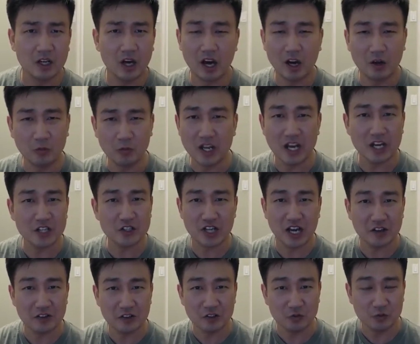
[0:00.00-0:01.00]
We
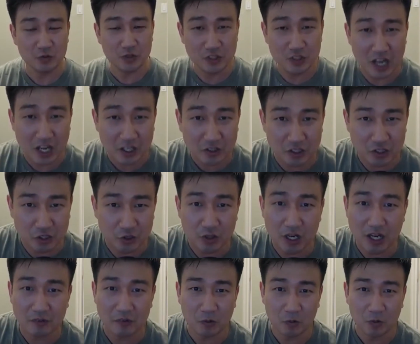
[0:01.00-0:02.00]
actually do
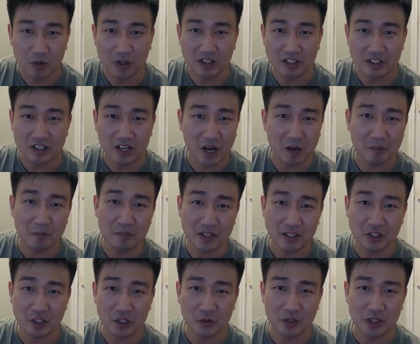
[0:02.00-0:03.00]
have a word cup
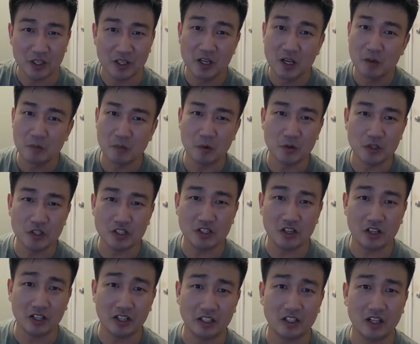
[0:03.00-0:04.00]
in Korean, but we just
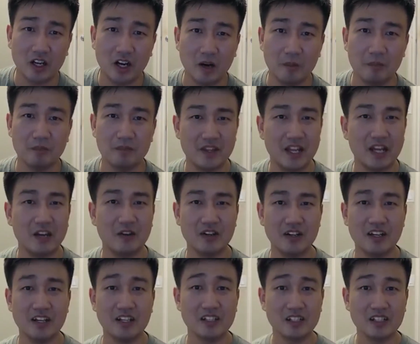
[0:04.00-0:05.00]
call it cup
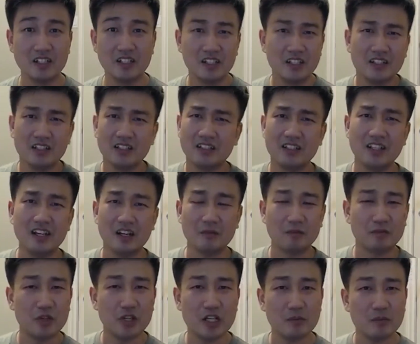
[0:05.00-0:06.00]
nowadays. Yeah,
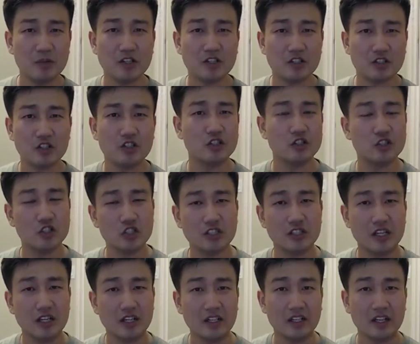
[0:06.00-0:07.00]
pretty much you can just
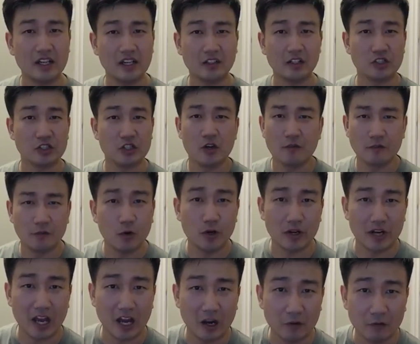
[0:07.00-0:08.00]
say it in English for
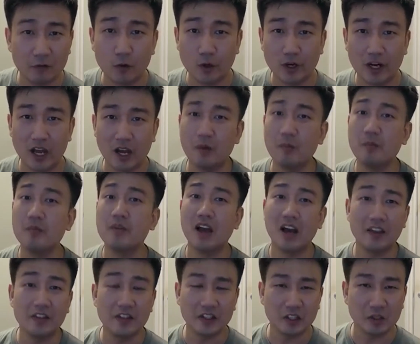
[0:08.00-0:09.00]
now.
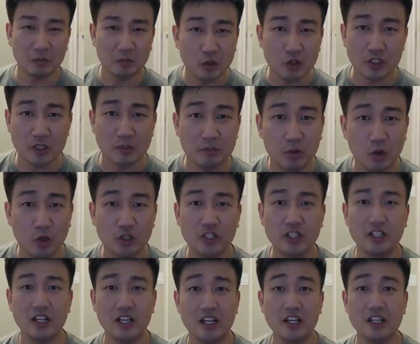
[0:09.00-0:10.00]
I think the most
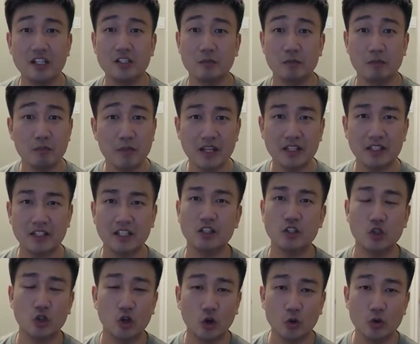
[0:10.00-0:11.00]
important is making
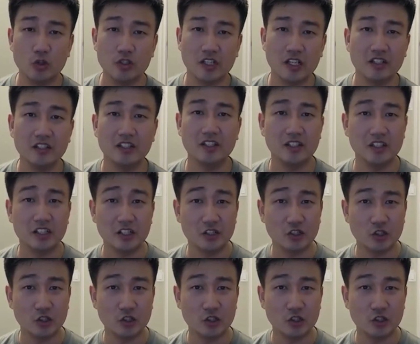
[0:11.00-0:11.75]
your own sentences.